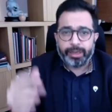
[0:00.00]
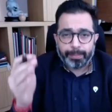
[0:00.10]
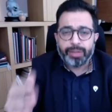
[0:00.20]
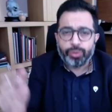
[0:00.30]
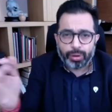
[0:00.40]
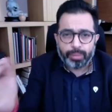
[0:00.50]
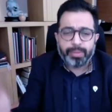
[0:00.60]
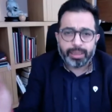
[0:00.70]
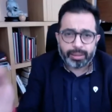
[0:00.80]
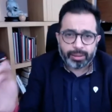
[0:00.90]
month
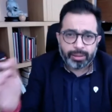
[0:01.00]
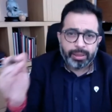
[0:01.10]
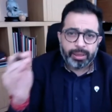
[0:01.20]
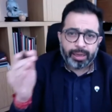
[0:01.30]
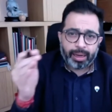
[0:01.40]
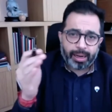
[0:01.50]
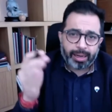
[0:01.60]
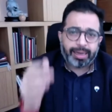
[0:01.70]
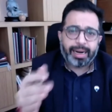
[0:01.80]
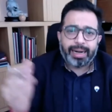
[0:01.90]
on month
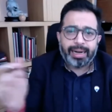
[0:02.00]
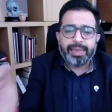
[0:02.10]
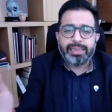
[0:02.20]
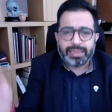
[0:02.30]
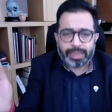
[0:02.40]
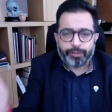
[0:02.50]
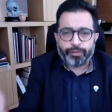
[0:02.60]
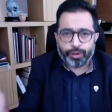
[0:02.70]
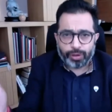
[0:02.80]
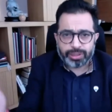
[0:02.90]
uh, guidelines set
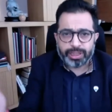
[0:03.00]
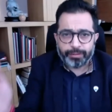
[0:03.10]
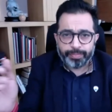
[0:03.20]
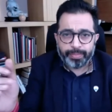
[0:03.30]
for yourself.